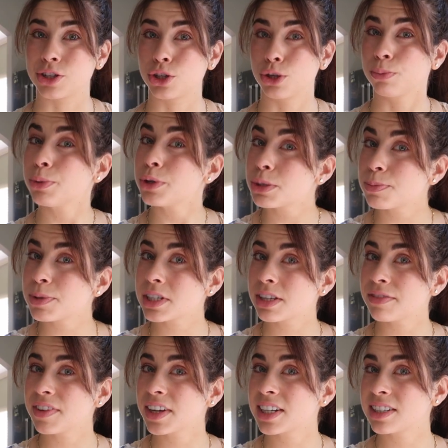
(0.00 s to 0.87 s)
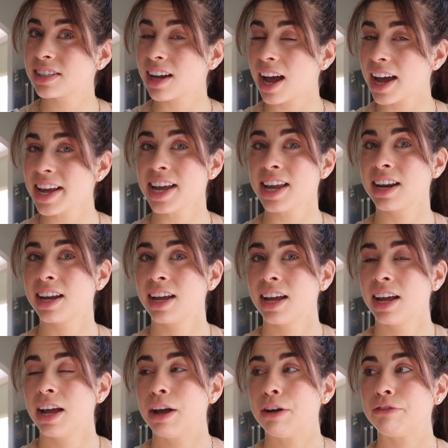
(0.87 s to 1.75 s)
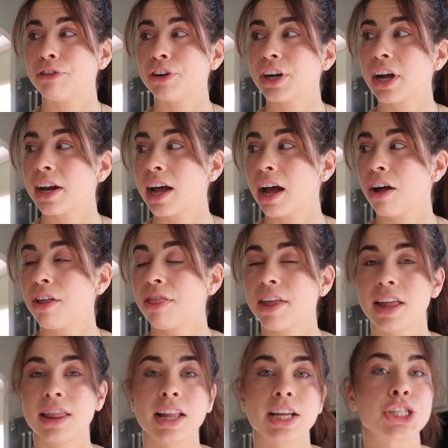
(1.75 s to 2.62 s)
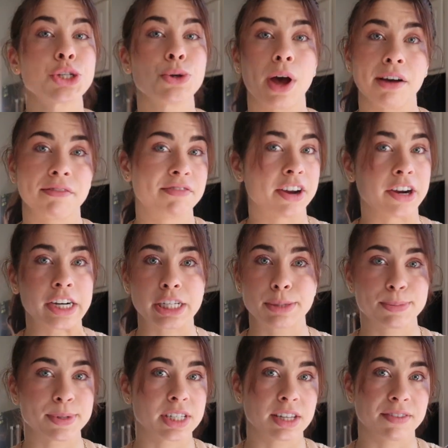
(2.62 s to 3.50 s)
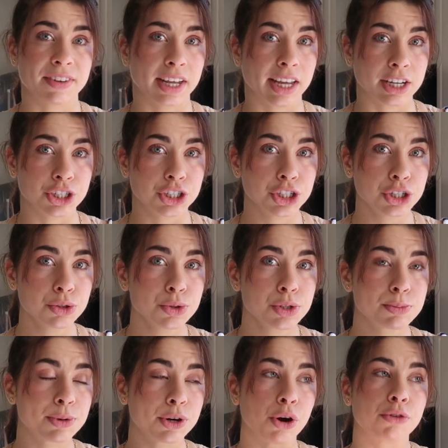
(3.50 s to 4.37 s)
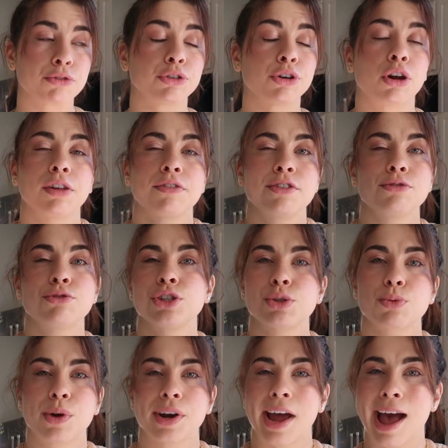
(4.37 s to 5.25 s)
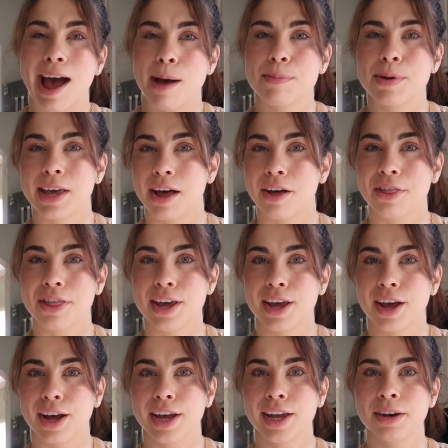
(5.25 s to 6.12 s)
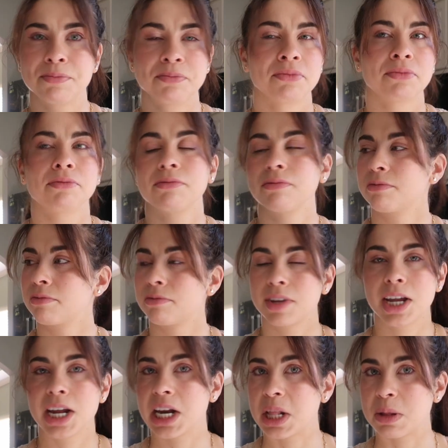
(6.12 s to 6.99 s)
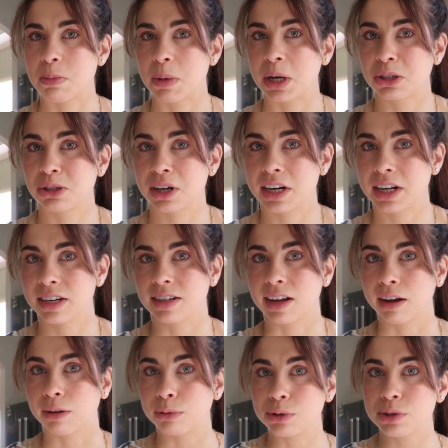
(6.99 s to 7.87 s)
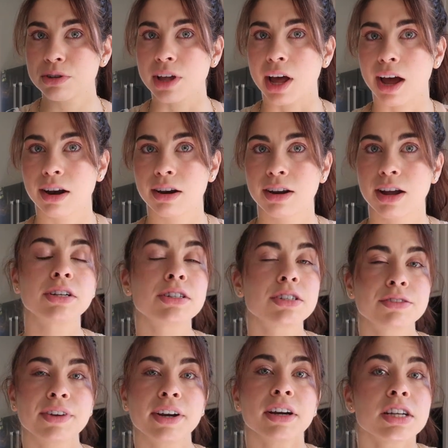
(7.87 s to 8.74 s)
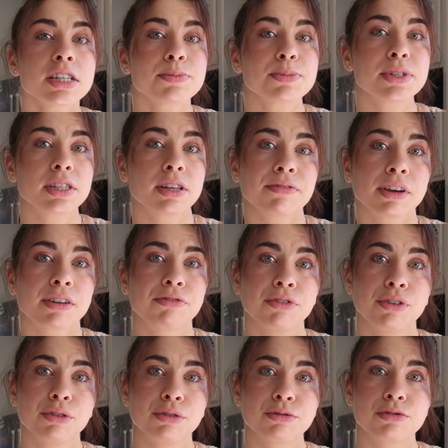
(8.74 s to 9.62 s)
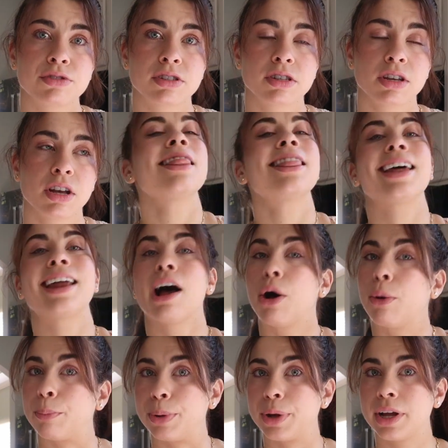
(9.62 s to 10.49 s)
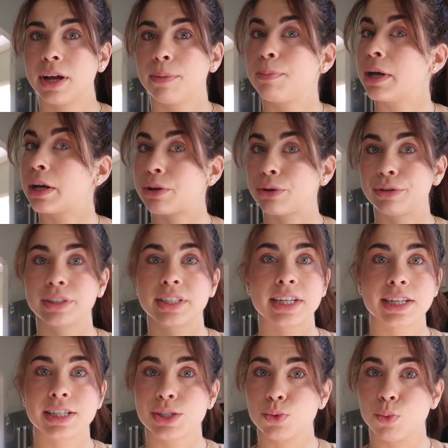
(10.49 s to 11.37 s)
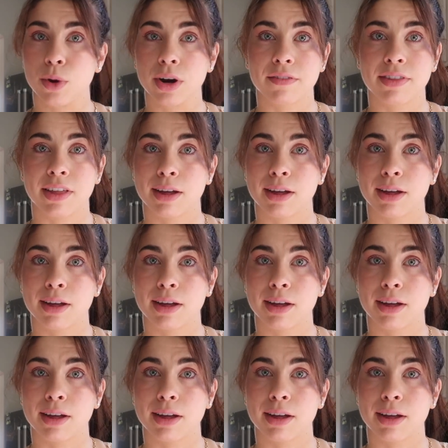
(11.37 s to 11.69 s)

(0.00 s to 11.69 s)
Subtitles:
a super specific diet for gut health unless you have very specific issues, but overall, if you just want a happy, healthy gut, eating the Mediterranean diet will do that. But there's very specific foods that help. Pickled is one of